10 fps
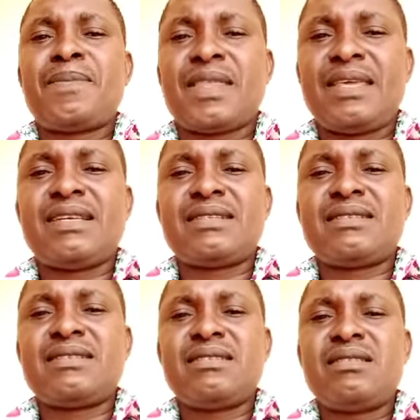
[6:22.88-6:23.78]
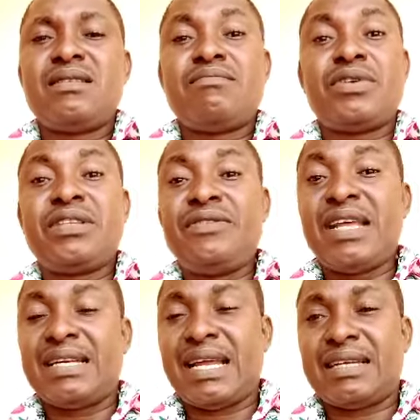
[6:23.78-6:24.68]
Yes, but even
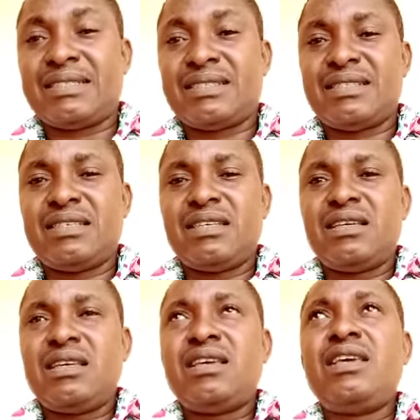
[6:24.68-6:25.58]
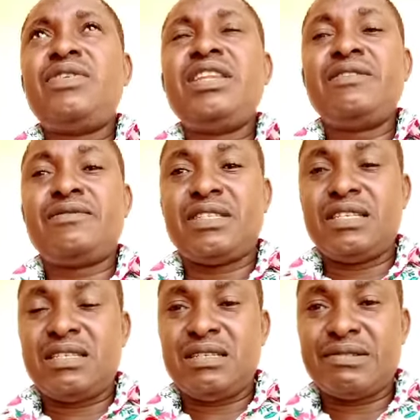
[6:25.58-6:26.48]
at that, even if the
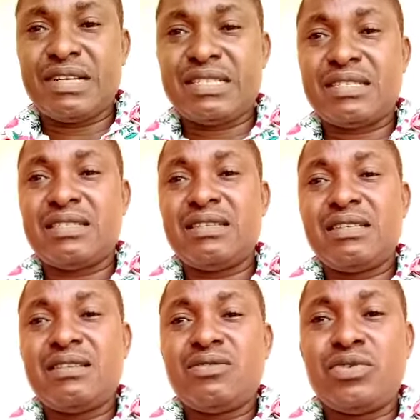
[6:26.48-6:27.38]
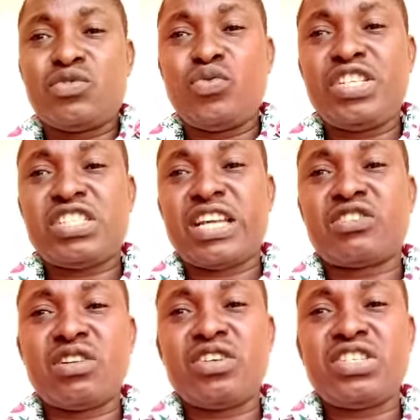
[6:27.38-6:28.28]
rate with which
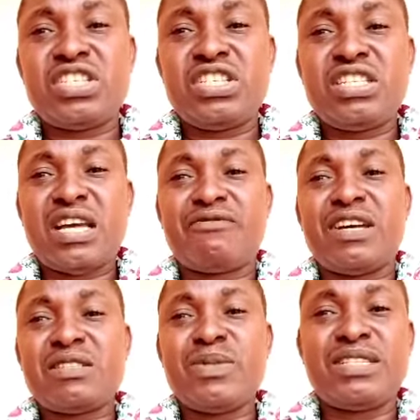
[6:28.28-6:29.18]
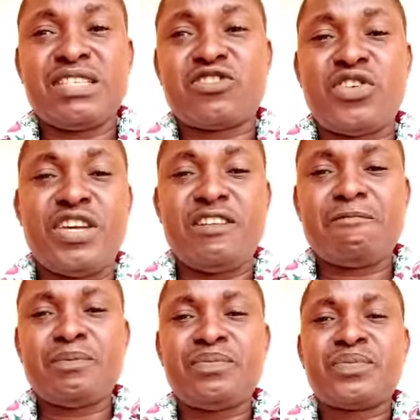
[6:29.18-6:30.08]
technology advancement is going,
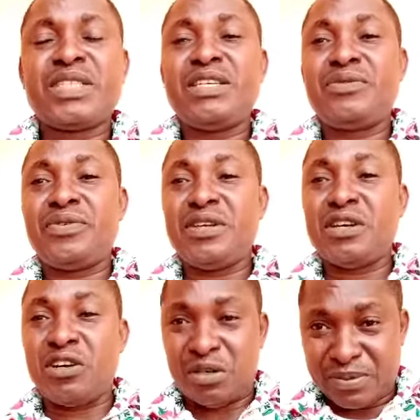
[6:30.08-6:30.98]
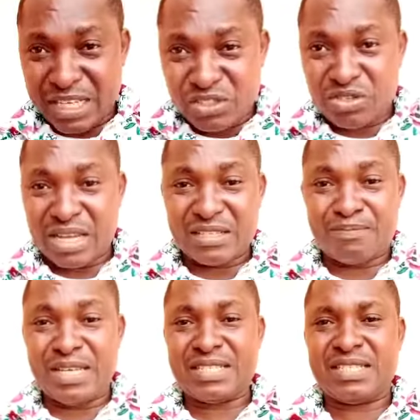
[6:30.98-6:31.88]
if you upsets you as a
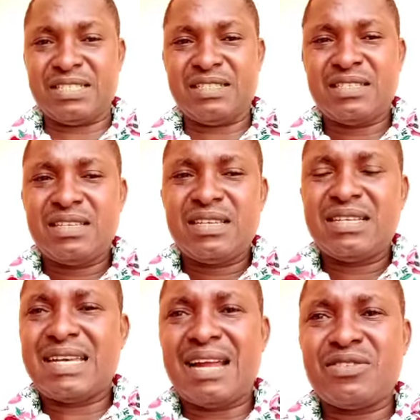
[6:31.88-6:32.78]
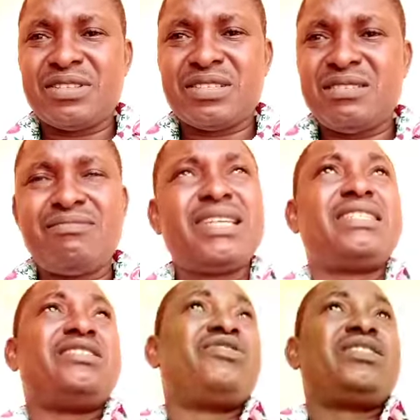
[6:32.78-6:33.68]
person, that doesn't make the
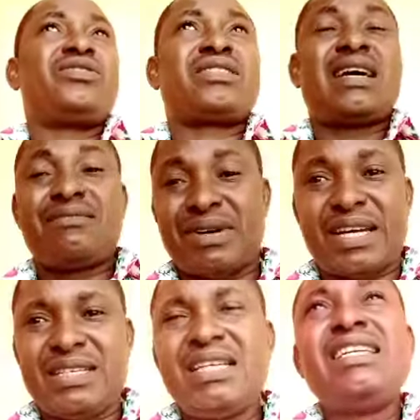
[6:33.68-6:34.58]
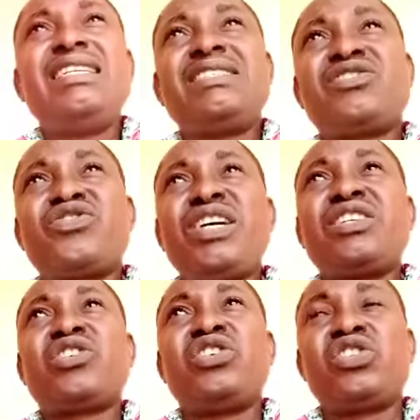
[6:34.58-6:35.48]
train to stand by. The train
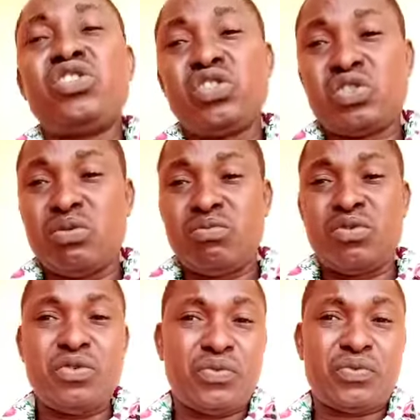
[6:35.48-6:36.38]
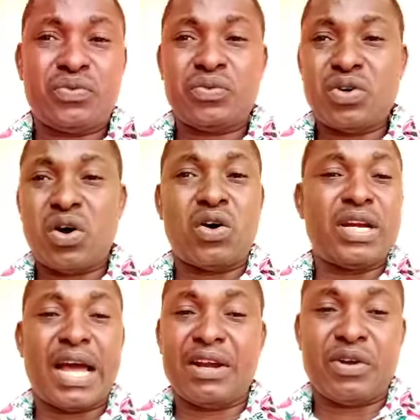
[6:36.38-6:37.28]
continues to move on
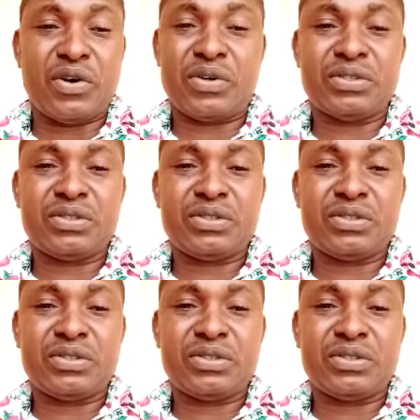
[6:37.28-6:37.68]
and on.